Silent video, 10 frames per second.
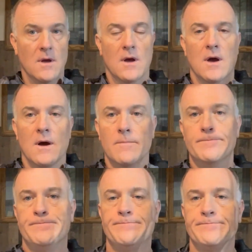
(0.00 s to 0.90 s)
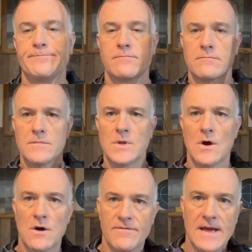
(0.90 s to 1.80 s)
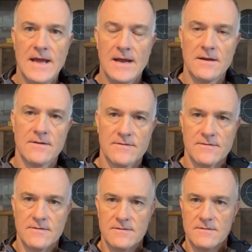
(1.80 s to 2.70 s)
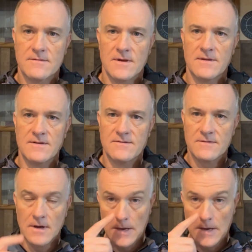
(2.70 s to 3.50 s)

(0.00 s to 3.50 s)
offhand, because nothing's